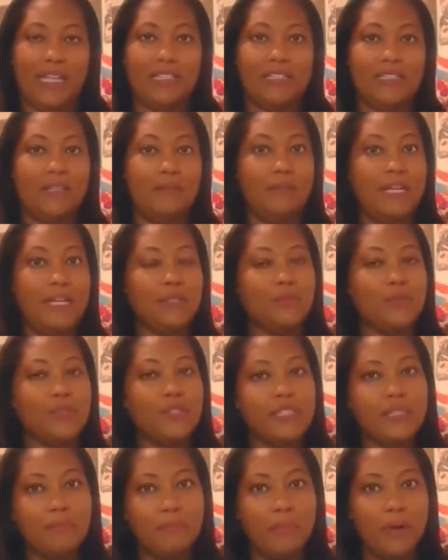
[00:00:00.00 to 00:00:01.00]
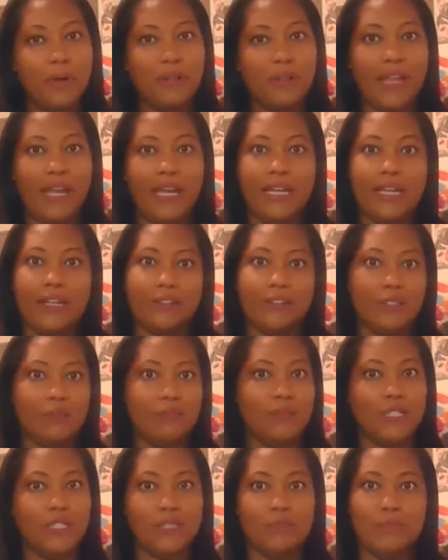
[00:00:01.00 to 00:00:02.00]
Some days were simple, like here's some
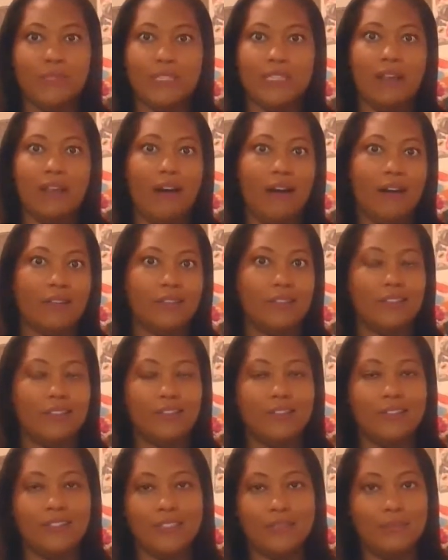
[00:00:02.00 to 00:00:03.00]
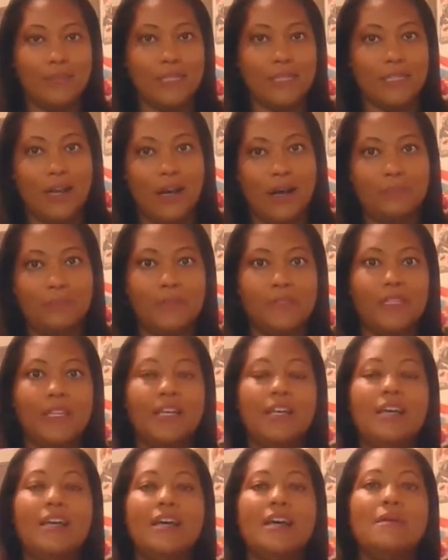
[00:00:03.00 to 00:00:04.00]
Christmas socks or Christmas cups.
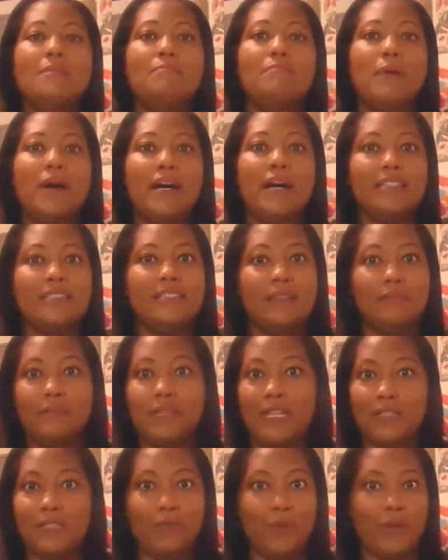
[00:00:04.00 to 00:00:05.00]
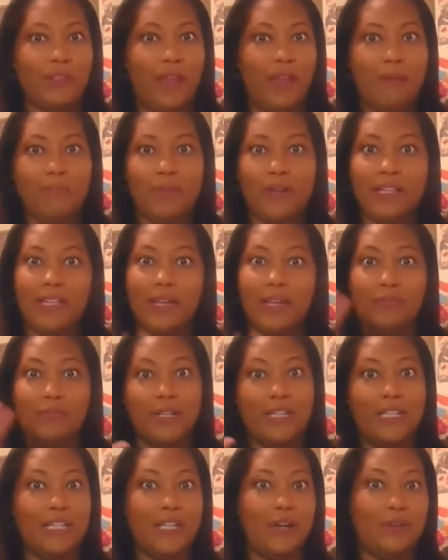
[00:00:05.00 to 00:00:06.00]
But some days were elaborate, like we're
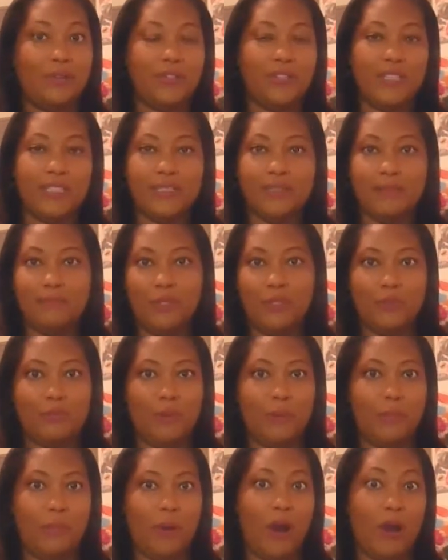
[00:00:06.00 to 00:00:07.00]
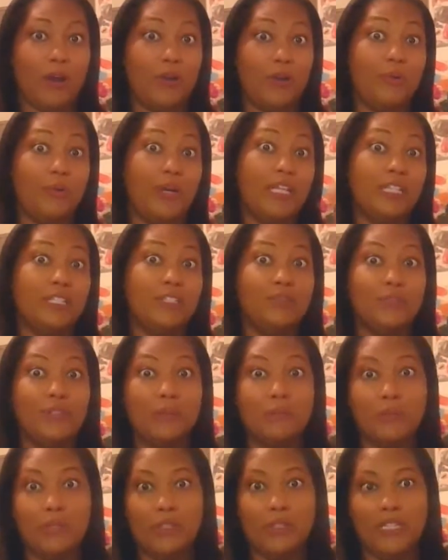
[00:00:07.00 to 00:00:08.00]
going to go to this amusement park, or we're going to do
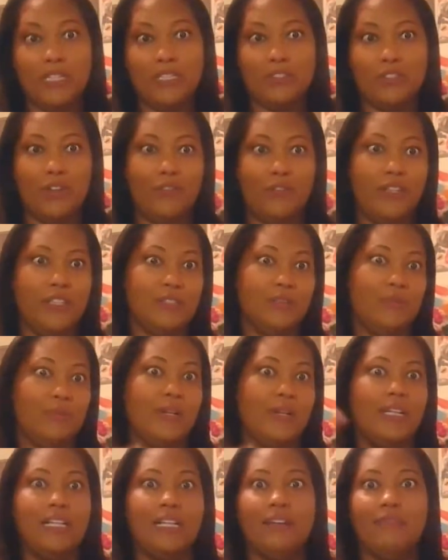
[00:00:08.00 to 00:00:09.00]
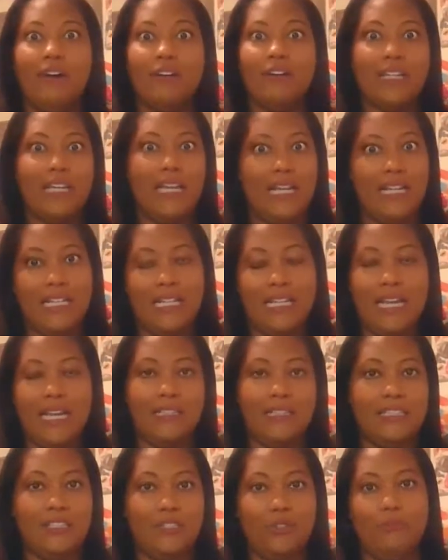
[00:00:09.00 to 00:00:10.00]
community service, or we're going to give out candy canes
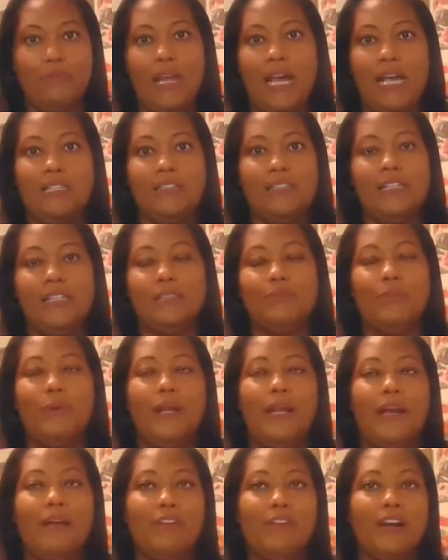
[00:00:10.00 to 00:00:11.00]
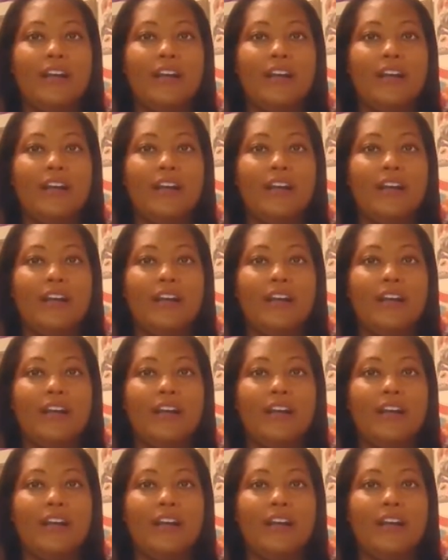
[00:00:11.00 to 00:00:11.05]
at gymnastics, whatever.